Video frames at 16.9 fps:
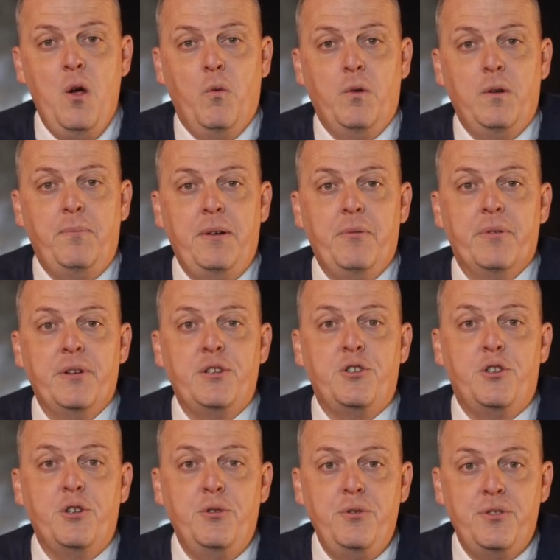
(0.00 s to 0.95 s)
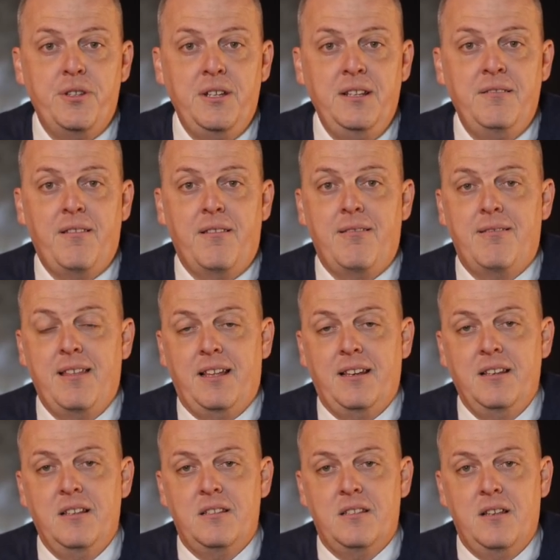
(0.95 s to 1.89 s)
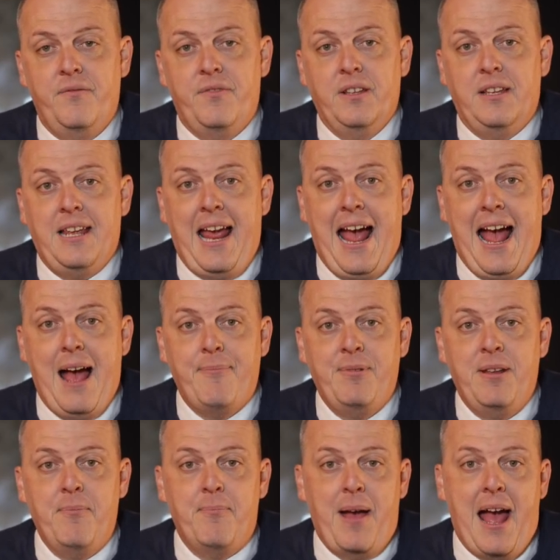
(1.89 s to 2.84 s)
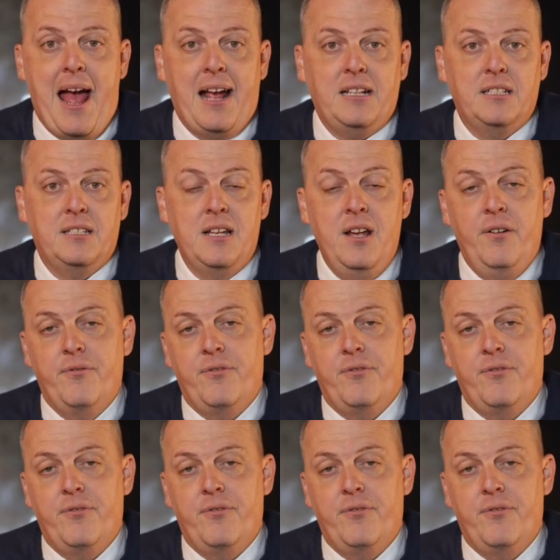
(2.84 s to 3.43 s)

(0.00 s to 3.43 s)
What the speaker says: would be reducing the thickness of the cabinet backs